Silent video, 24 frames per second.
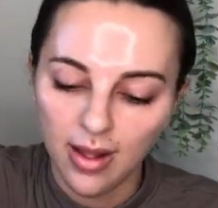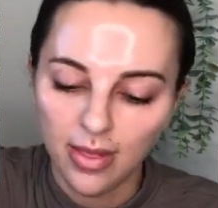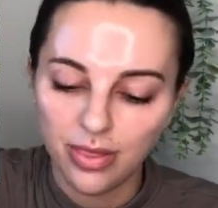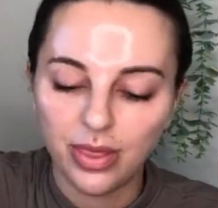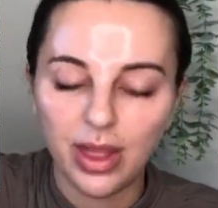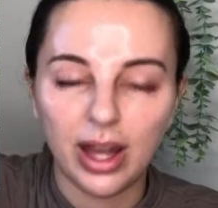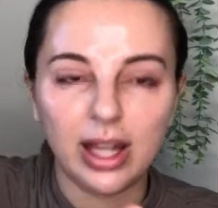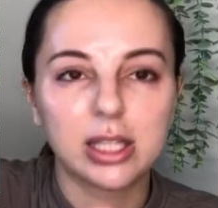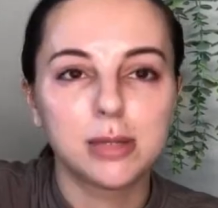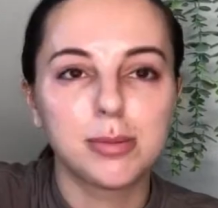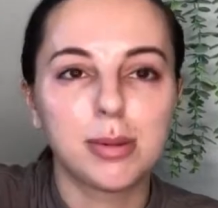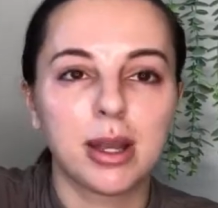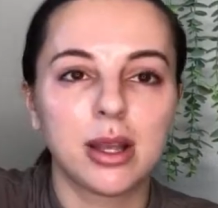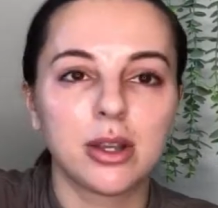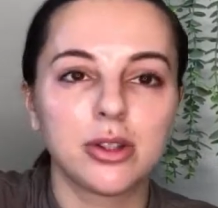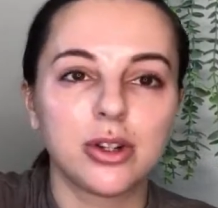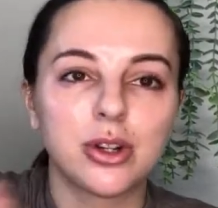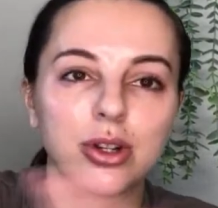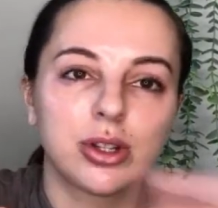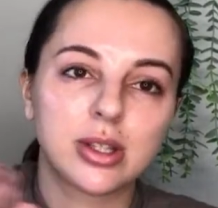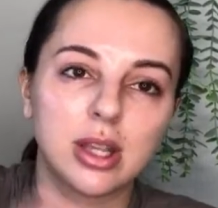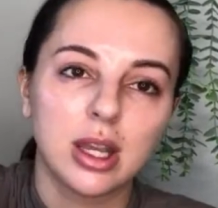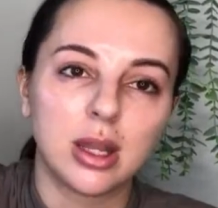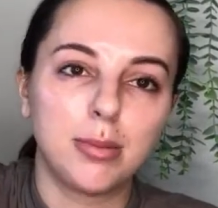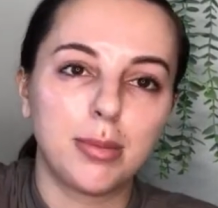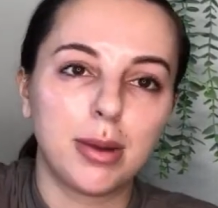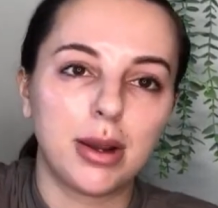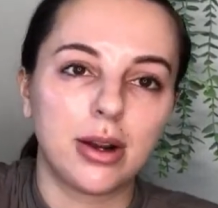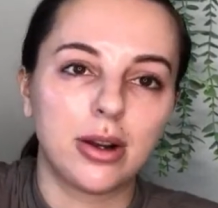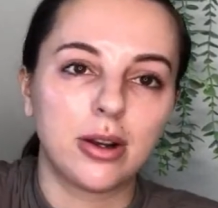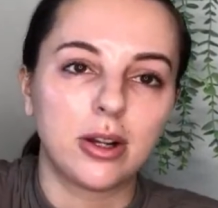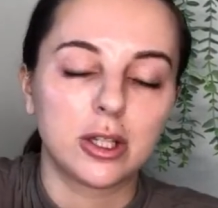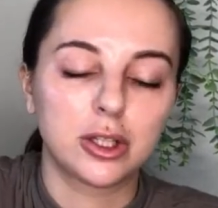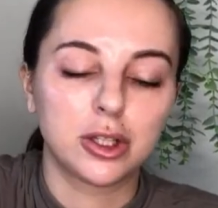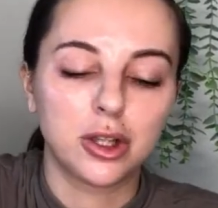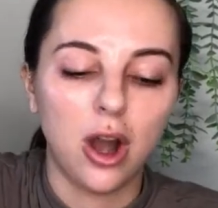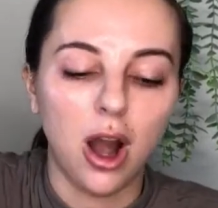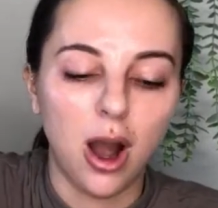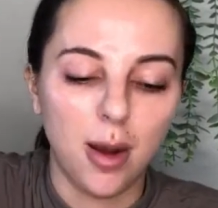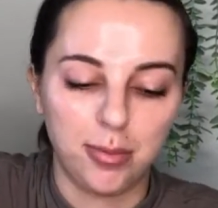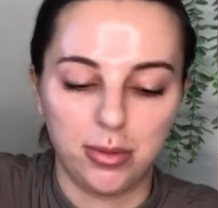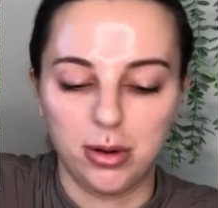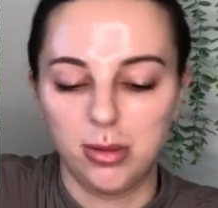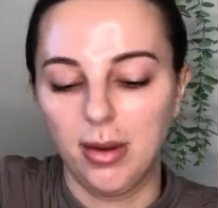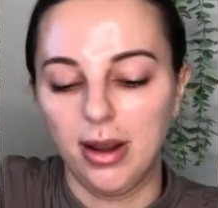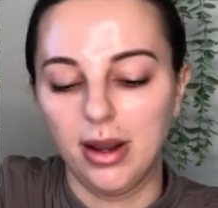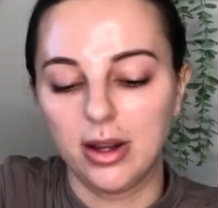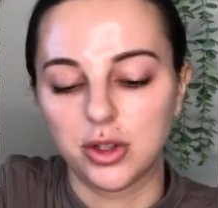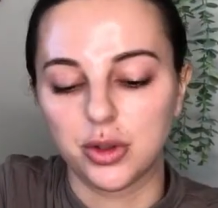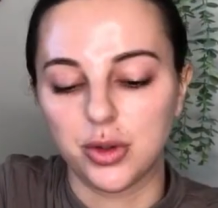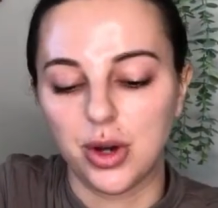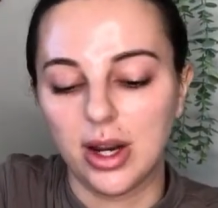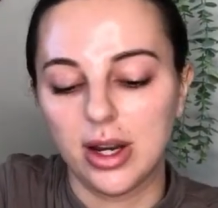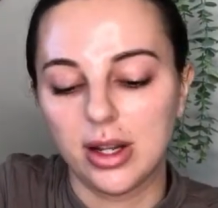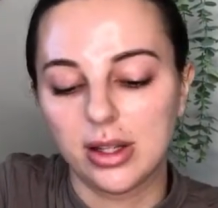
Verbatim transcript: that's because your skin barrier is compromised, right?